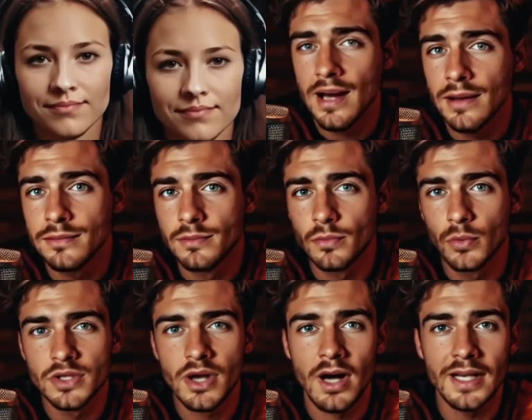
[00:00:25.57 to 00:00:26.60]
Yeah,
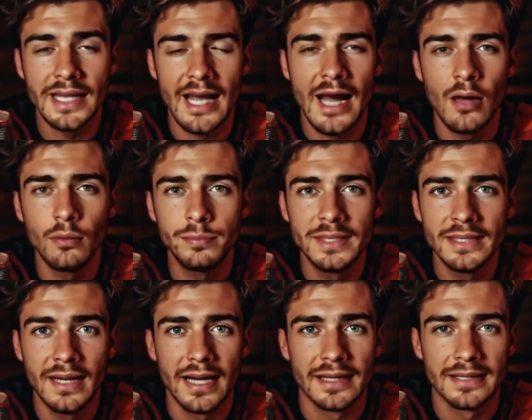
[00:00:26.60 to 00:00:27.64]
we're talking Al
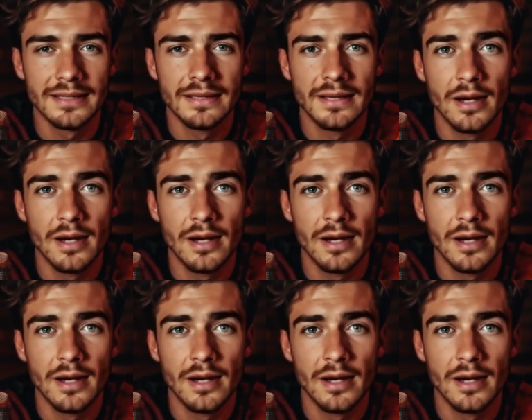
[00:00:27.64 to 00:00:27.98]
Bielek